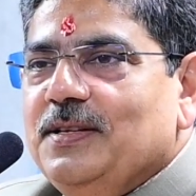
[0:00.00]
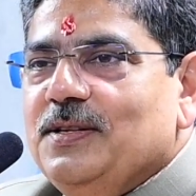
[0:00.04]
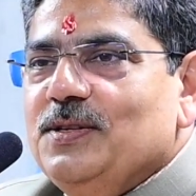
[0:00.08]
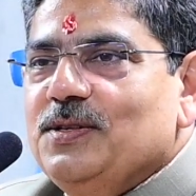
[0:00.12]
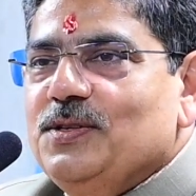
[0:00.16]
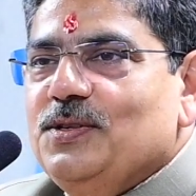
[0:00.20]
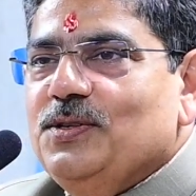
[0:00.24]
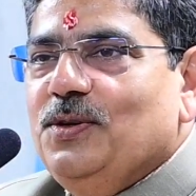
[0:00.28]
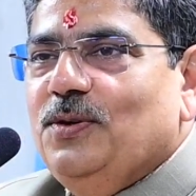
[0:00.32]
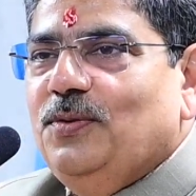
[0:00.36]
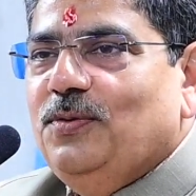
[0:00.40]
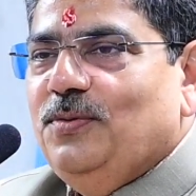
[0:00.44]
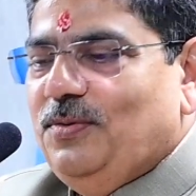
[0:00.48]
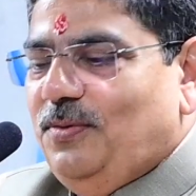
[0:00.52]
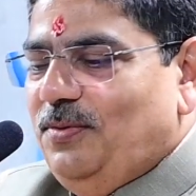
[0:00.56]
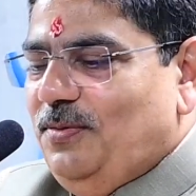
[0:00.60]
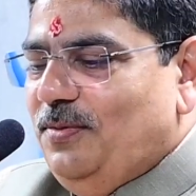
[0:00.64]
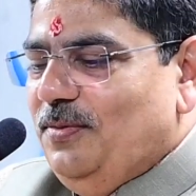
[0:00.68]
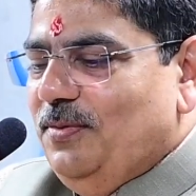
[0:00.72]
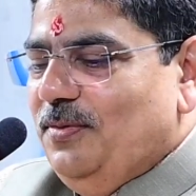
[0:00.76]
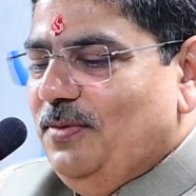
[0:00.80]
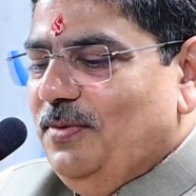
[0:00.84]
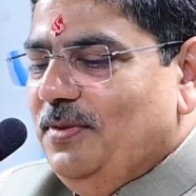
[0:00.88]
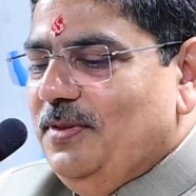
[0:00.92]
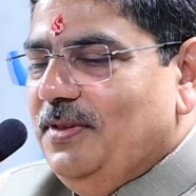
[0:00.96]

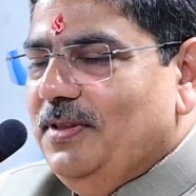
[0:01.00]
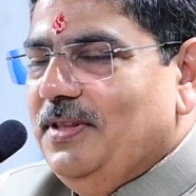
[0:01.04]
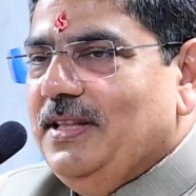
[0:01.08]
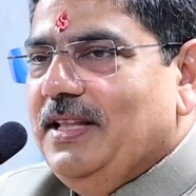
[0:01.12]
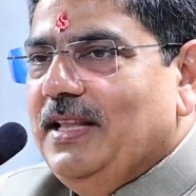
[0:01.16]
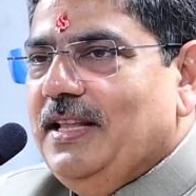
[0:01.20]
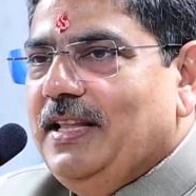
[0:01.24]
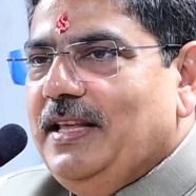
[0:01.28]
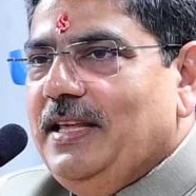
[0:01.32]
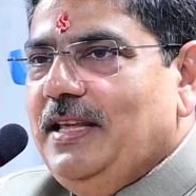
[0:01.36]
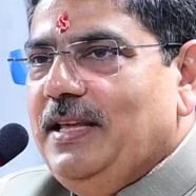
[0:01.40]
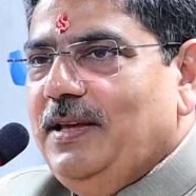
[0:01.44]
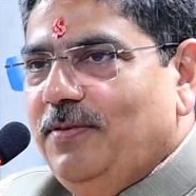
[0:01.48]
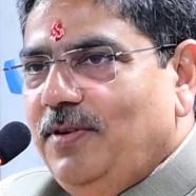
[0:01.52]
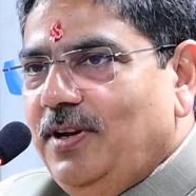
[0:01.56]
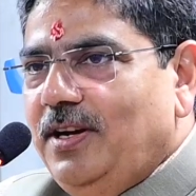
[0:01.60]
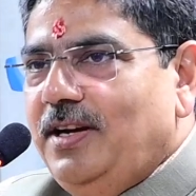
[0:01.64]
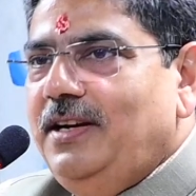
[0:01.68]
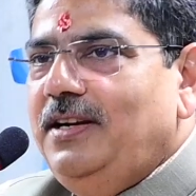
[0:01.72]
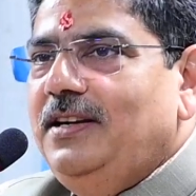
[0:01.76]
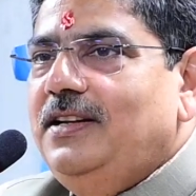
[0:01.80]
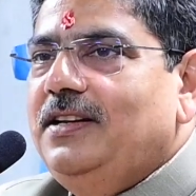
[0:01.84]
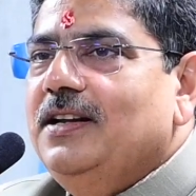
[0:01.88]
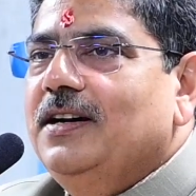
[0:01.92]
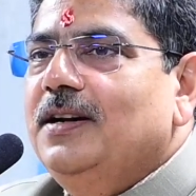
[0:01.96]
So, even
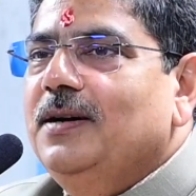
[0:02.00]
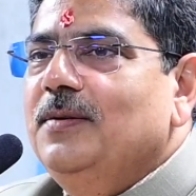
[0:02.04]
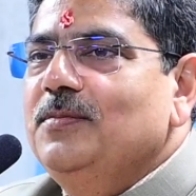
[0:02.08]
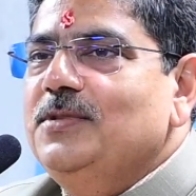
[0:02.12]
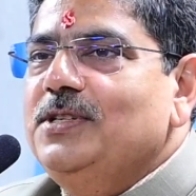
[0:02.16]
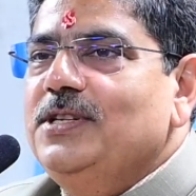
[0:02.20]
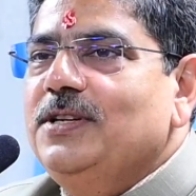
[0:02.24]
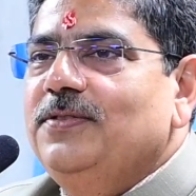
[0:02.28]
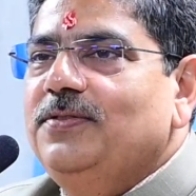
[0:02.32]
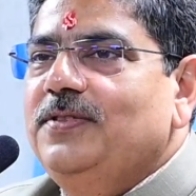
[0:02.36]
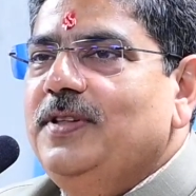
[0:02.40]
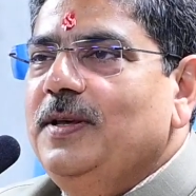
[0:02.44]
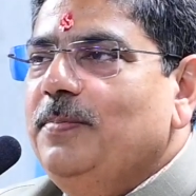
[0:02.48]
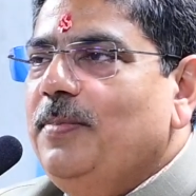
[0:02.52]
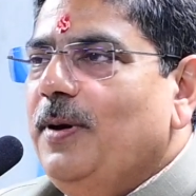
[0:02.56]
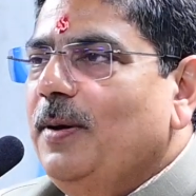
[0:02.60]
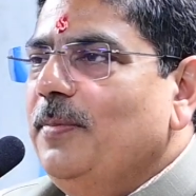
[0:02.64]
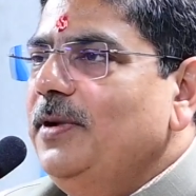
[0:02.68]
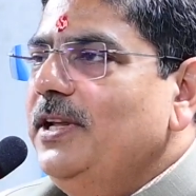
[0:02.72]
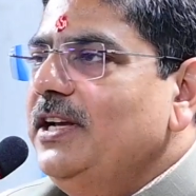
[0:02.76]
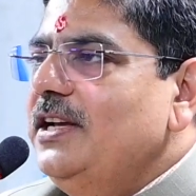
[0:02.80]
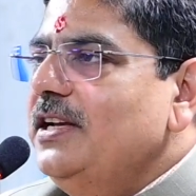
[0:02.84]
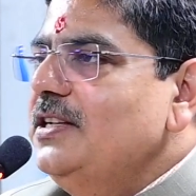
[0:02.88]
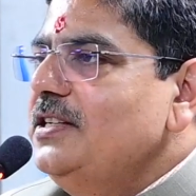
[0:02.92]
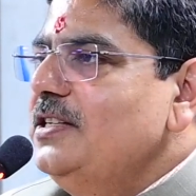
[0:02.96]
in terms of the
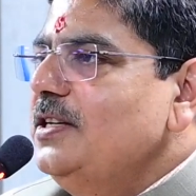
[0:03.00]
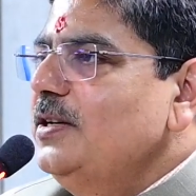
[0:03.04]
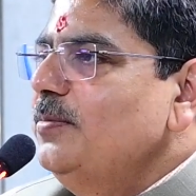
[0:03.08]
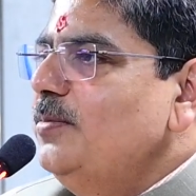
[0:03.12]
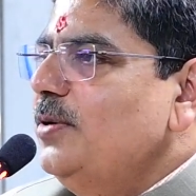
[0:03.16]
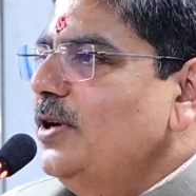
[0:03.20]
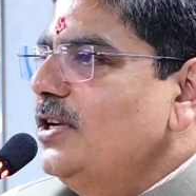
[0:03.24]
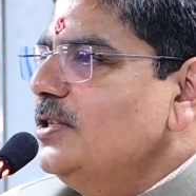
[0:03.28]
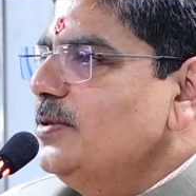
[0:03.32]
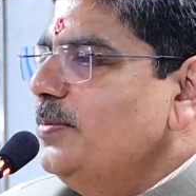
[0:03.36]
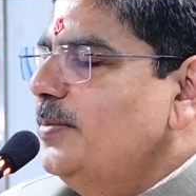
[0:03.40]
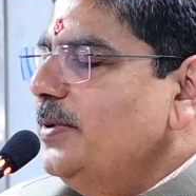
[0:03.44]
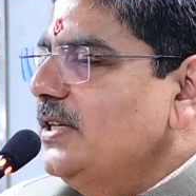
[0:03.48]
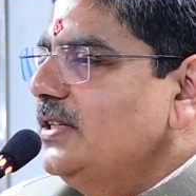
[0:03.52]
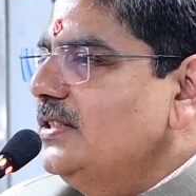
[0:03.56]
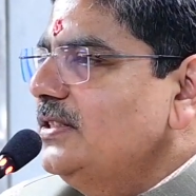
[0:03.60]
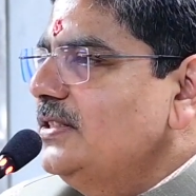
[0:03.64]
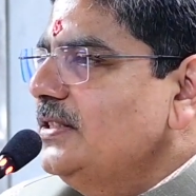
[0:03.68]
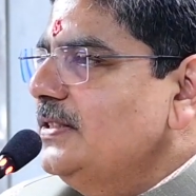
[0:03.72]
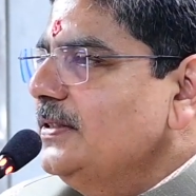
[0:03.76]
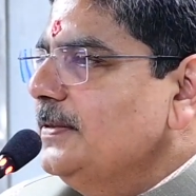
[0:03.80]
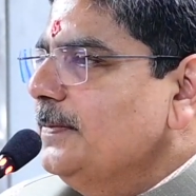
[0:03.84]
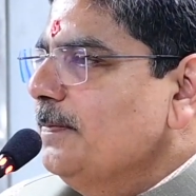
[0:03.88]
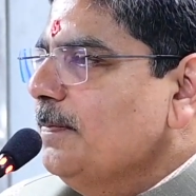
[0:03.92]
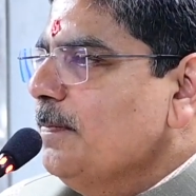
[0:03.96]
publication
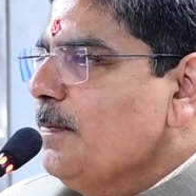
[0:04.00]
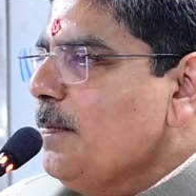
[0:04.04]
prospects,